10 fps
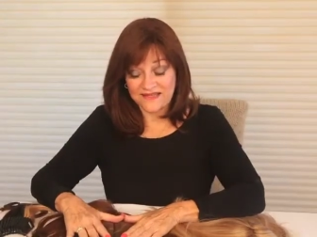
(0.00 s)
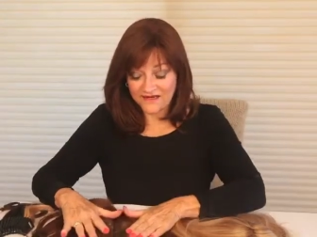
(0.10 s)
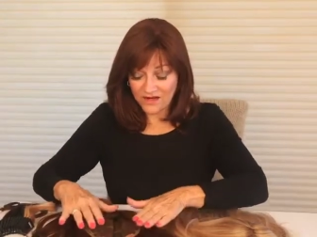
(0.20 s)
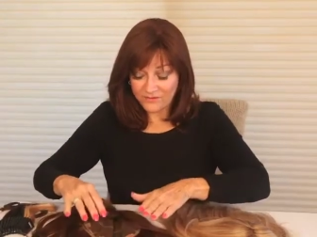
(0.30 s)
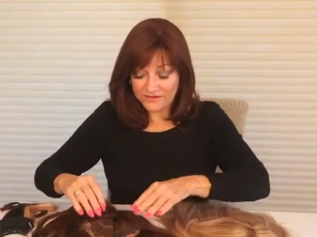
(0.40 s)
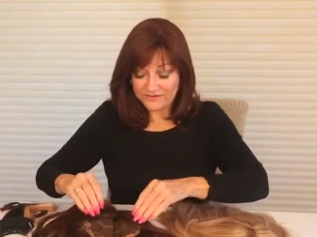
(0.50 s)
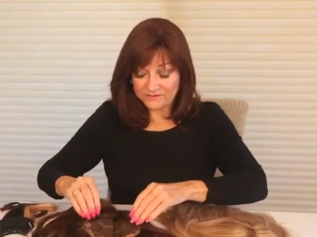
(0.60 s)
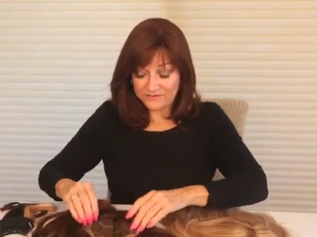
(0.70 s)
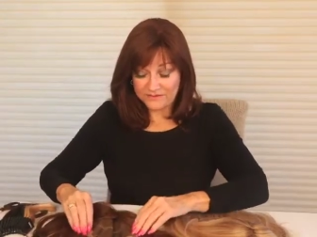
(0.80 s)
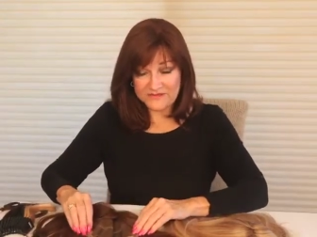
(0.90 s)
They come
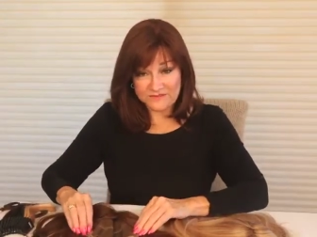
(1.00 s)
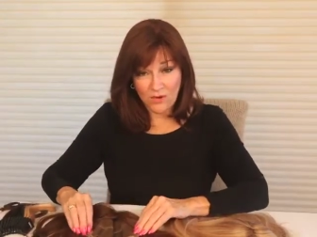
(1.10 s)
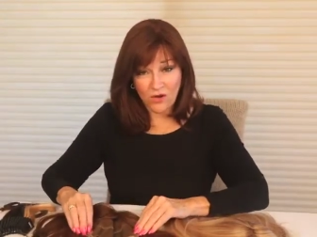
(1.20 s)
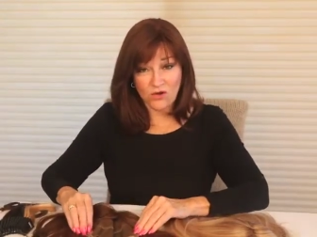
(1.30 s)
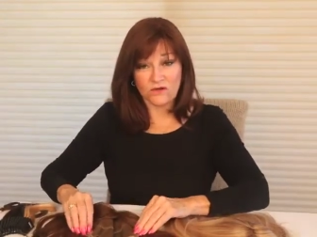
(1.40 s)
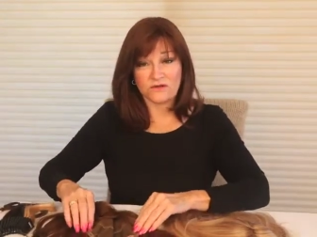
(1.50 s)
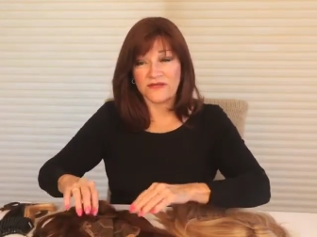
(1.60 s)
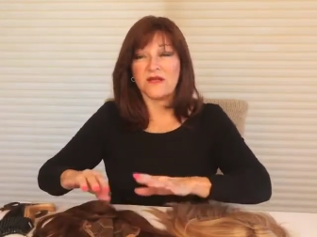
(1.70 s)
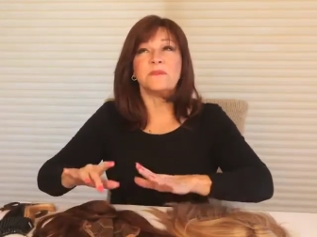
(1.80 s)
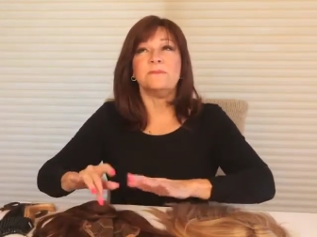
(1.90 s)
in small,
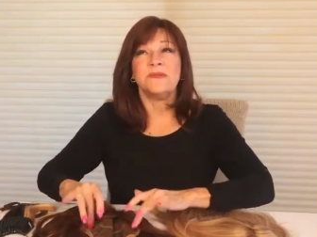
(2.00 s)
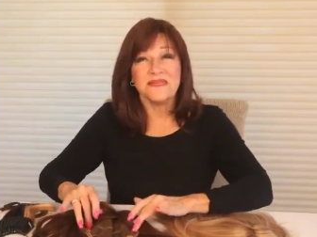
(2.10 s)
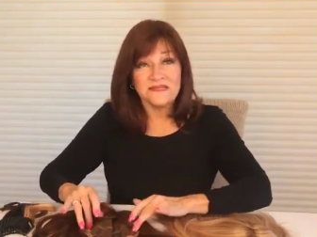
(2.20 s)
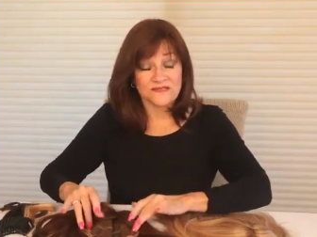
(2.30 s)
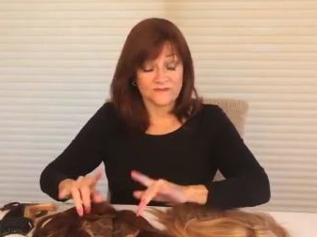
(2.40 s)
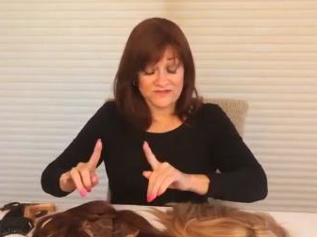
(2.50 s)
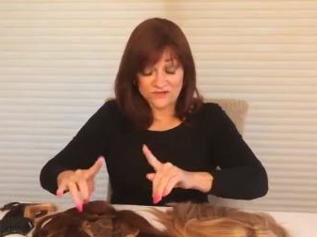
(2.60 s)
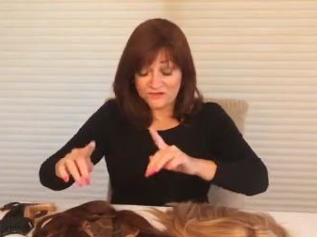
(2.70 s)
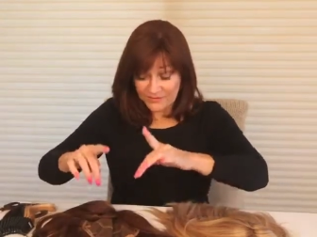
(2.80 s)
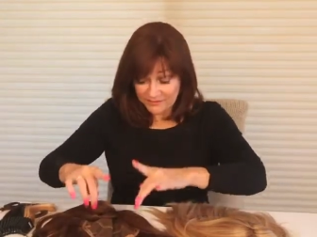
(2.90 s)
they come in mediums,
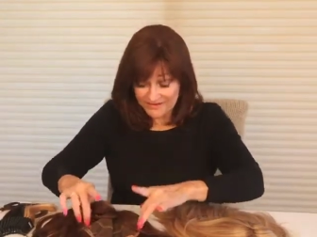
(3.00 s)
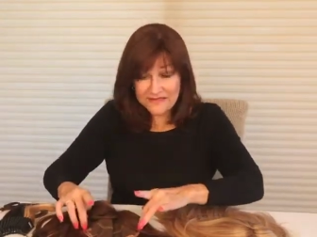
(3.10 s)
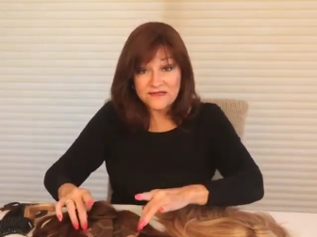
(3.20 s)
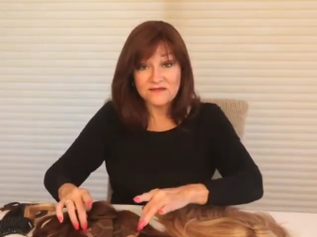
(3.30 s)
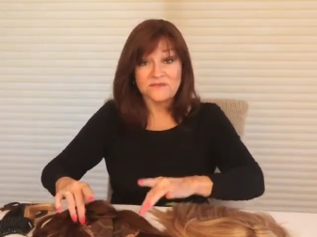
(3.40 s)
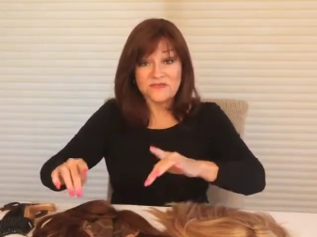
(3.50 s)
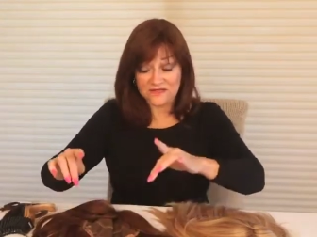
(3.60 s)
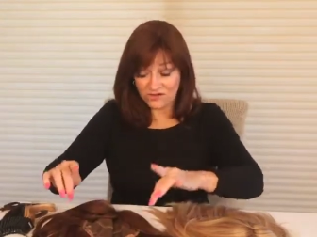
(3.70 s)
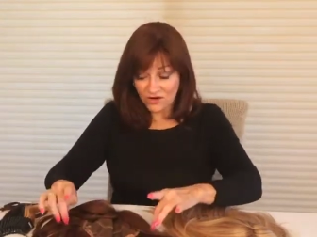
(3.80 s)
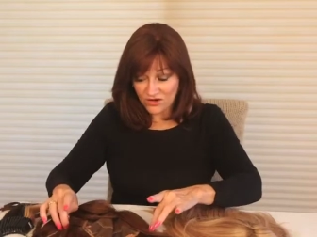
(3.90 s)
excuse me, mediums
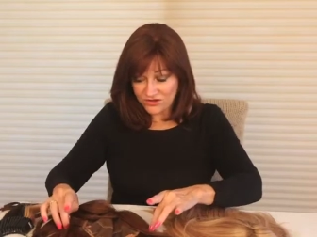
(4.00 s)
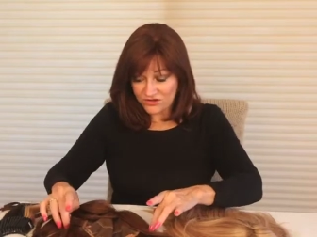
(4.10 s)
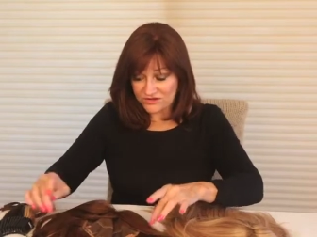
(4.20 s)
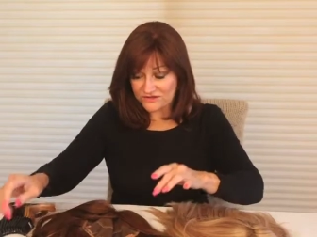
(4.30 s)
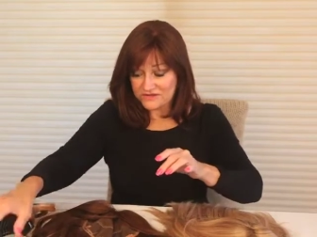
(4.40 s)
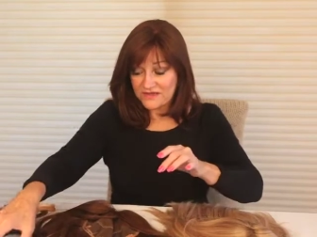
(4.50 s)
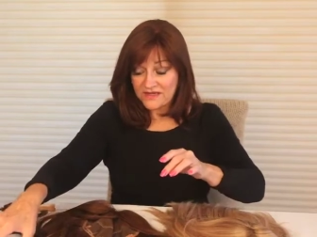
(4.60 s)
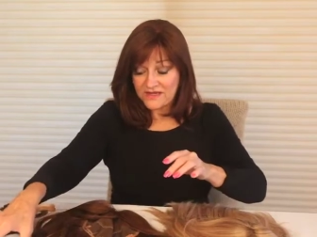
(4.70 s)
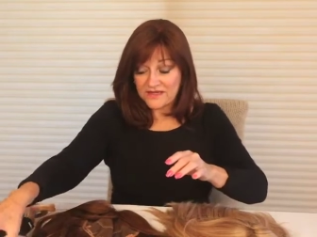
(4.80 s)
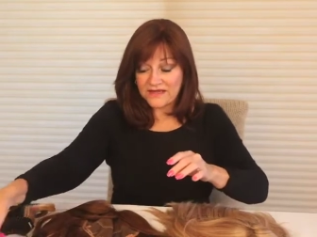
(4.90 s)
and larges.
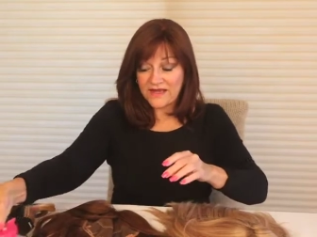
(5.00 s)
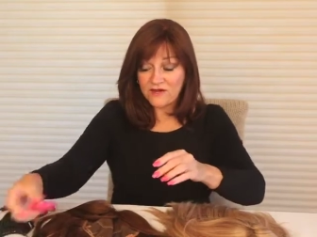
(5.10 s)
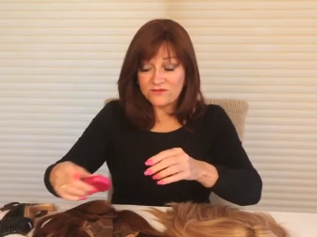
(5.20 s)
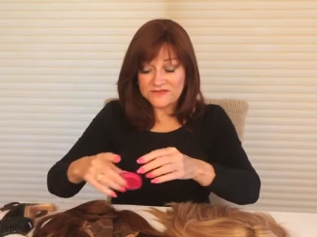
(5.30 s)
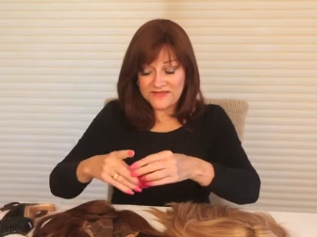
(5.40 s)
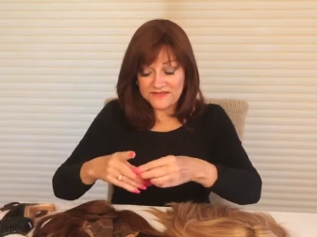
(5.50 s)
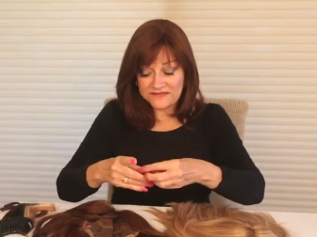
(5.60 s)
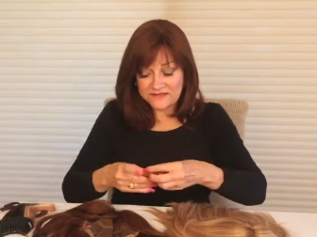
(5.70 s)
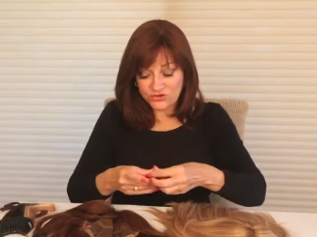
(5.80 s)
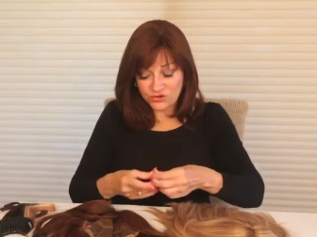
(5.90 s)
And how is
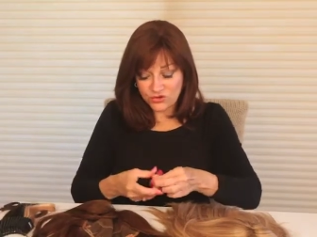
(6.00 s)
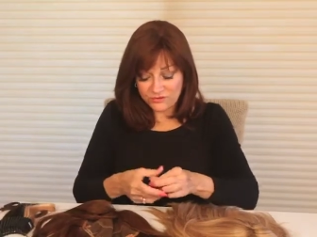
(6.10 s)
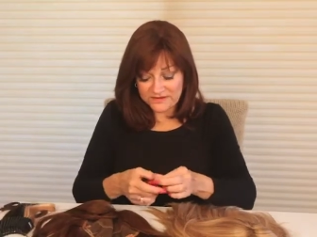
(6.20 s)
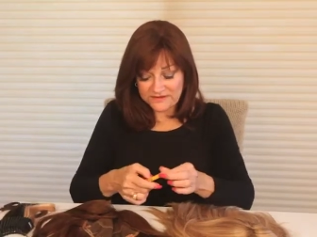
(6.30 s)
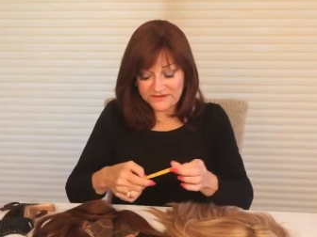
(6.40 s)
that determined?